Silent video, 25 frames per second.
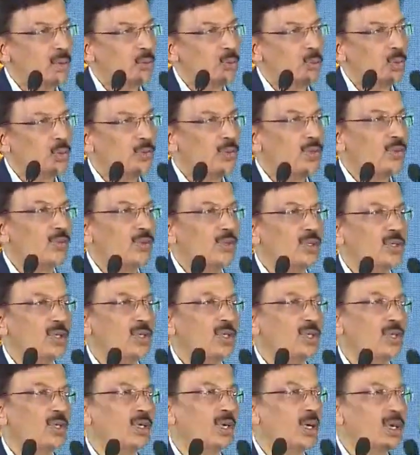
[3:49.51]
moving with the
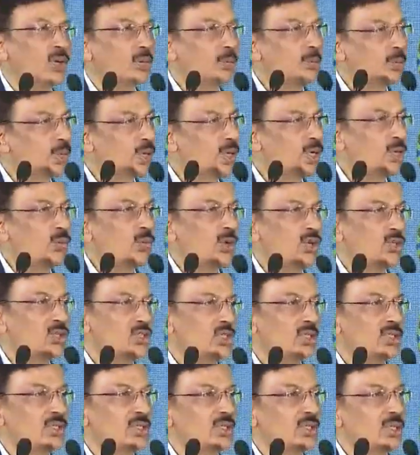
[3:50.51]
uh, bird
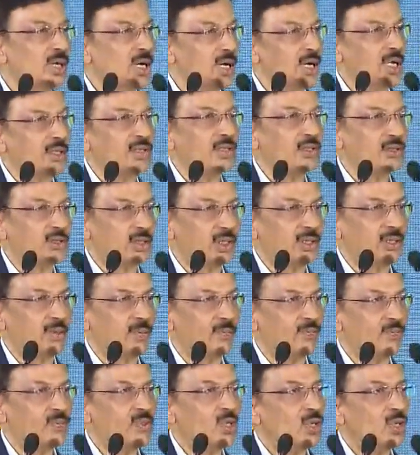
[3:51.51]
watching and other thing.